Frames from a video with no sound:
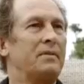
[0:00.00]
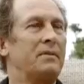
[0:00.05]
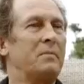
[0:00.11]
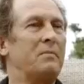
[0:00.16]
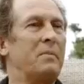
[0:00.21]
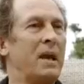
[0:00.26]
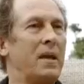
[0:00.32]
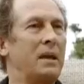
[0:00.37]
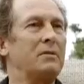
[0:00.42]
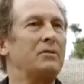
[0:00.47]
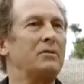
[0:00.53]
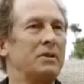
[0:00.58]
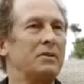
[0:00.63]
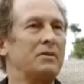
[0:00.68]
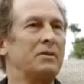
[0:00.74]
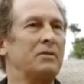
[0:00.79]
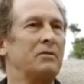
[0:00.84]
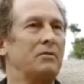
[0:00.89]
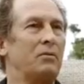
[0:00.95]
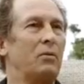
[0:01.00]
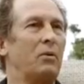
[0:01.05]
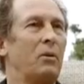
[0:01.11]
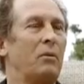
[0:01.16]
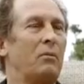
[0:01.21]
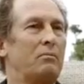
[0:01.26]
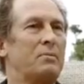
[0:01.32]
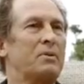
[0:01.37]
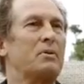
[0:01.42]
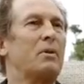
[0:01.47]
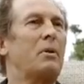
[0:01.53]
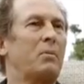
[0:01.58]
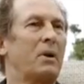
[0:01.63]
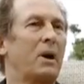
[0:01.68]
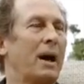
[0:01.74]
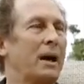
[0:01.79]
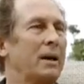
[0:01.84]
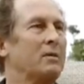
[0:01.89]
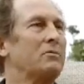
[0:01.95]
The main reason for proper
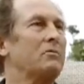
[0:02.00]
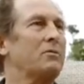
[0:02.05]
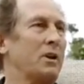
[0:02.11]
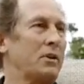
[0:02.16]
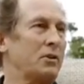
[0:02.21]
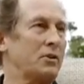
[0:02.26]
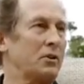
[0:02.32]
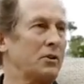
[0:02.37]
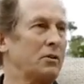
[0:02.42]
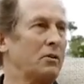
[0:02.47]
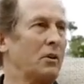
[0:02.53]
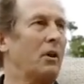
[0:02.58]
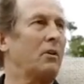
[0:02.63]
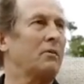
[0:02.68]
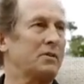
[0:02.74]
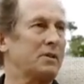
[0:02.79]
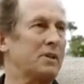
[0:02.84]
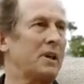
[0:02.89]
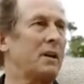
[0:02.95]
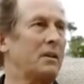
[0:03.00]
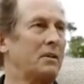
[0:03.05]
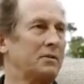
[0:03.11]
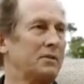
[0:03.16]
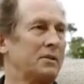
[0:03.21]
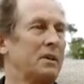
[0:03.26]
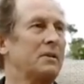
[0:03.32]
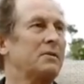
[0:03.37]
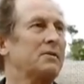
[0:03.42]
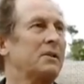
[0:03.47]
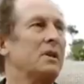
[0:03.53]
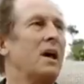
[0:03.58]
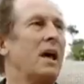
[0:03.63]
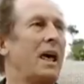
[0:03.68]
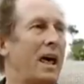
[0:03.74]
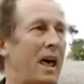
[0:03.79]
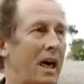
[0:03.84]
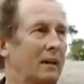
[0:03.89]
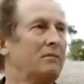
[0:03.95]
hydration of cells is
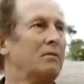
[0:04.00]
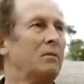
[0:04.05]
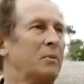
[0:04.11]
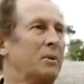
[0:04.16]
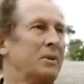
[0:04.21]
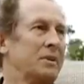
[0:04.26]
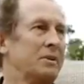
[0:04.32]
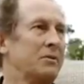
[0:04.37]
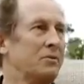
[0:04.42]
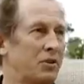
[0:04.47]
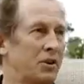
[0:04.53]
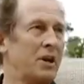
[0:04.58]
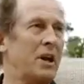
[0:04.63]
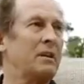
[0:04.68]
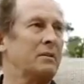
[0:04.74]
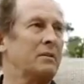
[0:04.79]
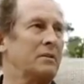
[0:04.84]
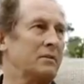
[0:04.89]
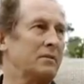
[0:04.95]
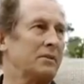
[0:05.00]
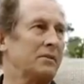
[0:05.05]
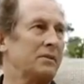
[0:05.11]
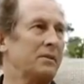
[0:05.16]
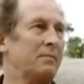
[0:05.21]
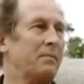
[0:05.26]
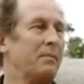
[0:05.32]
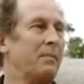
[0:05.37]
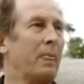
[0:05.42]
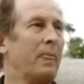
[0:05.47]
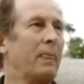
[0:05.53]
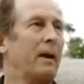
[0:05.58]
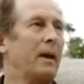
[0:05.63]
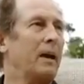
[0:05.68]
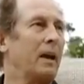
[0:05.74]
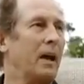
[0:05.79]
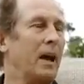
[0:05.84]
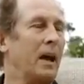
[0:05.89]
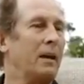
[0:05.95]
aquaporin channels.
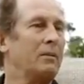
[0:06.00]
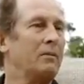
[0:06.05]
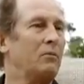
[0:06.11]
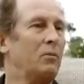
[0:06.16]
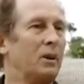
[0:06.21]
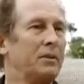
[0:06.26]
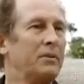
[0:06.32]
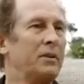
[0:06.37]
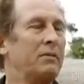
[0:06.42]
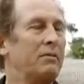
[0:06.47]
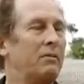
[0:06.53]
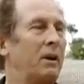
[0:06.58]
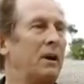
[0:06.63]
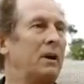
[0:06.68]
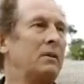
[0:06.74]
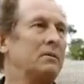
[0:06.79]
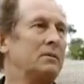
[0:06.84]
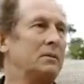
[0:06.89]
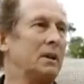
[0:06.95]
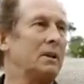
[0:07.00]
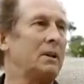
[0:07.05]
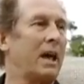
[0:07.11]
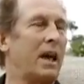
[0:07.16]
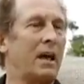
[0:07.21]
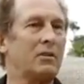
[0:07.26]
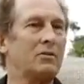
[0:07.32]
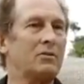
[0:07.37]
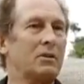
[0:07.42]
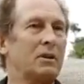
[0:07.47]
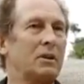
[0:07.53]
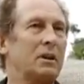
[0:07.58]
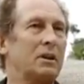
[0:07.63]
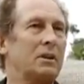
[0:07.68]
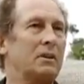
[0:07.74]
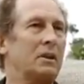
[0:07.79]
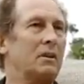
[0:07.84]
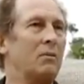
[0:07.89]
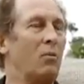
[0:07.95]
And what they found that actually
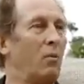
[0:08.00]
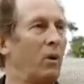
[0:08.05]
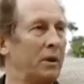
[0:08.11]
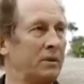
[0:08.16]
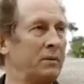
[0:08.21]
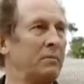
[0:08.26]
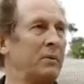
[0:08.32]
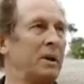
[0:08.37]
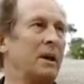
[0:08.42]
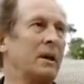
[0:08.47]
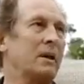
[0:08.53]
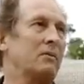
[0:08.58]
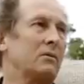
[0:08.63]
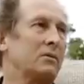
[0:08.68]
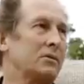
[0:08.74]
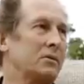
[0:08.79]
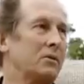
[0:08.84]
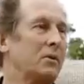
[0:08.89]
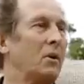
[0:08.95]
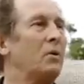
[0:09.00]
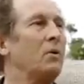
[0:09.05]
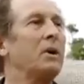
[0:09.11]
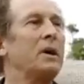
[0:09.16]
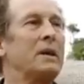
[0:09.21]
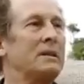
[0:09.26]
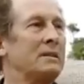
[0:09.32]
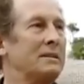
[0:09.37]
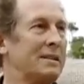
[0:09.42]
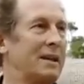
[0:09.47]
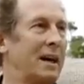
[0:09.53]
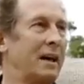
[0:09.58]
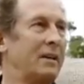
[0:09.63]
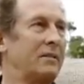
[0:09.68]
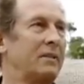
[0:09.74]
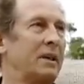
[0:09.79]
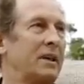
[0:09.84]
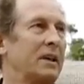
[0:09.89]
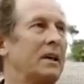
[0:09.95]
the water molecules go
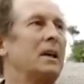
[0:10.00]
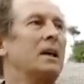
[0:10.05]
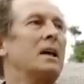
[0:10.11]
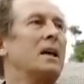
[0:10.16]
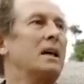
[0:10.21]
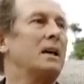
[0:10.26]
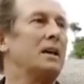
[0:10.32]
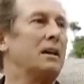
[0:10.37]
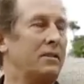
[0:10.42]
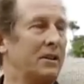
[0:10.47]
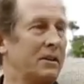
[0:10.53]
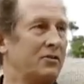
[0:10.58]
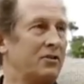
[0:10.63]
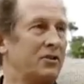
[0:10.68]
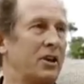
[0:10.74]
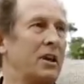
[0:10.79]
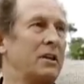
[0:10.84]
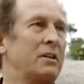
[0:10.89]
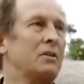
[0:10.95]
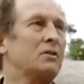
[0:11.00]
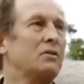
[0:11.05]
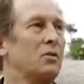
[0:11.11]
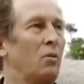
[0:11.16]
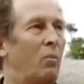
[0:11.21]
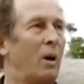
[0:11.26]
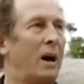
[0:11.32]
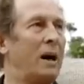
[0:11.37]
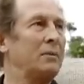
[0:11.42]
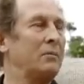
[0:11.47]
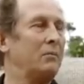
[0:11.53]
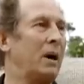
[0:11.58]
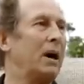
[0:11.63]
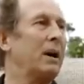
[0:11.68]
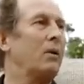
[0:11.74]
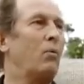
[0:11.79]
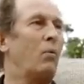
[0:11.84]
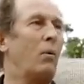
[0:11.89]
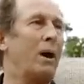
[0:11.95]
inside the, these channels one
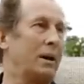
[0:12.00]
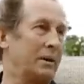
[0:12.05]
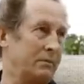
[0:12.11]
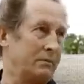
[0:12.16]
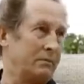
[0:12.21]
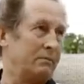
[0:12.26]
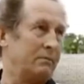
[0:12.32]
by one